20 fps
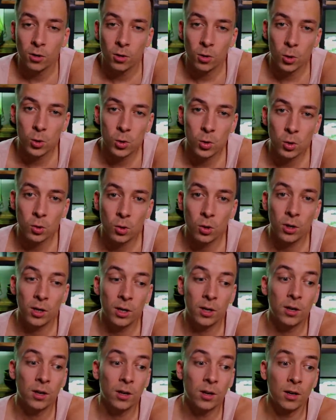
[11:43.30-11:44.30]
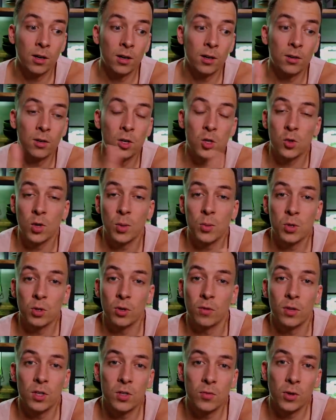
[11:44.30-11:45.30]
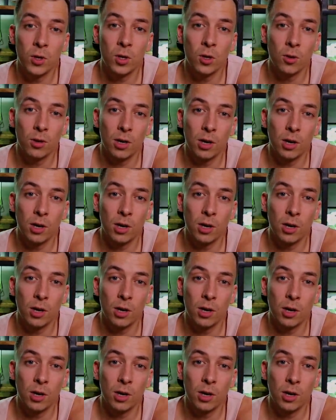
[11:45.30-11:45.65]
Also in the description of this video,